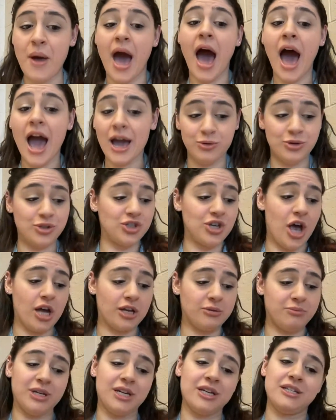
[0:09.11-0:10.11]
I was
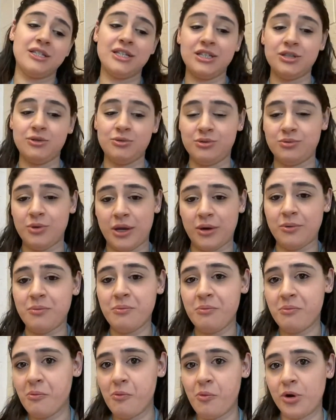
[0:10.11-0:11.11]
shocked because this was like
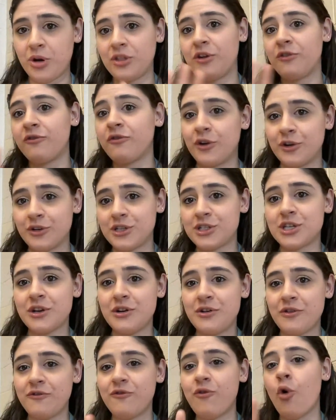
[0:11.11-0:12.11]
one of the first
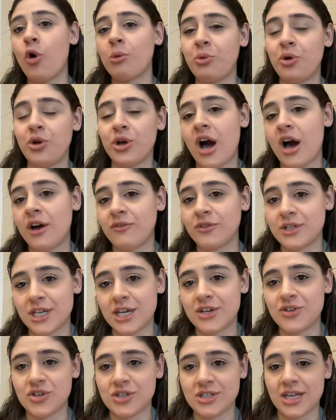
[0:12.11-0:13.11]
formal
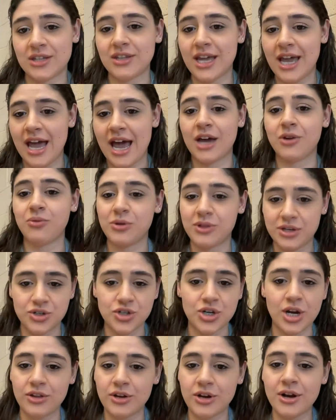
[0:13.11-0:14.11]
conversations that they had with
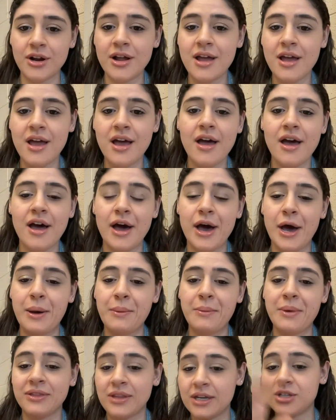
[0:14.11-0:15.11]
each other.
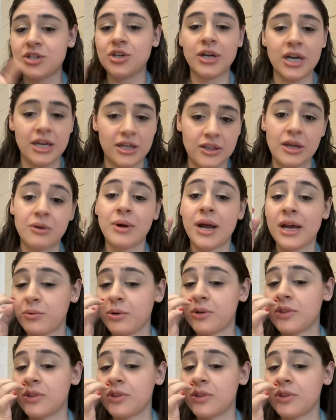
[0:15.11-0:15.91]
And they took it and they ran with